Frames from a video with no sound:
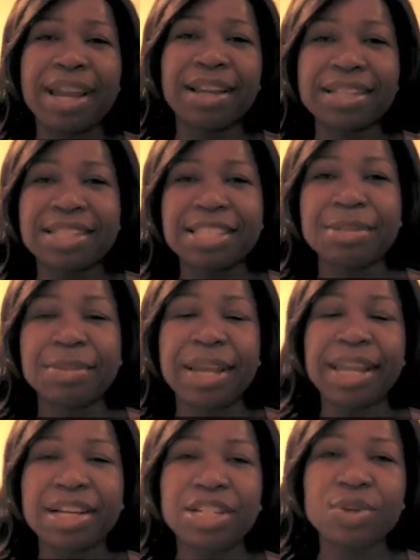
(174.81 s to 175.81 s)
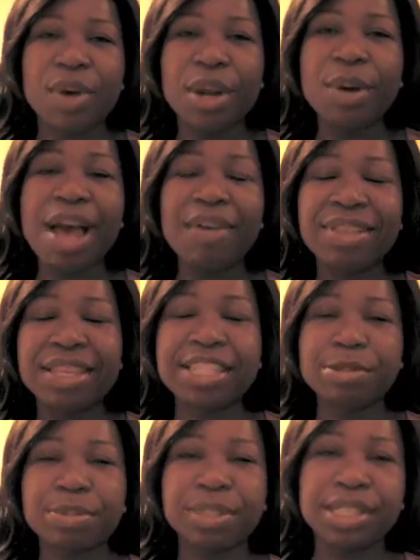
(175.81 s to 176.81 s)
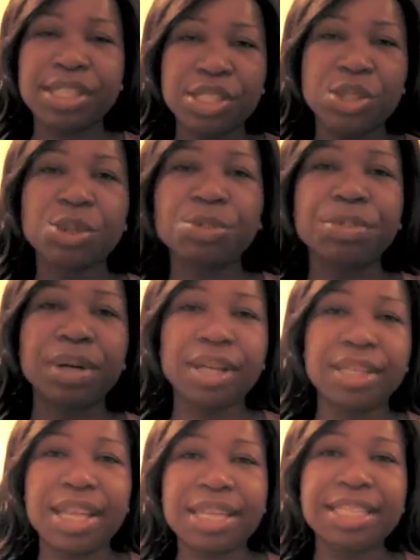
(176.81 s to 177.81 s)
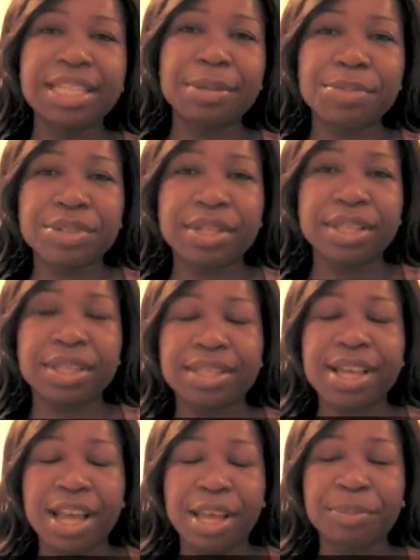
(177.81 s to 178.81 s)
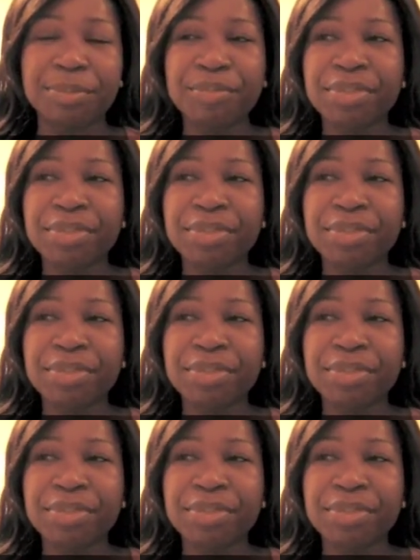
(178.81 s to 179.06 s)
I like to see my hair, so I don't have the discipline to bun 99% of the time.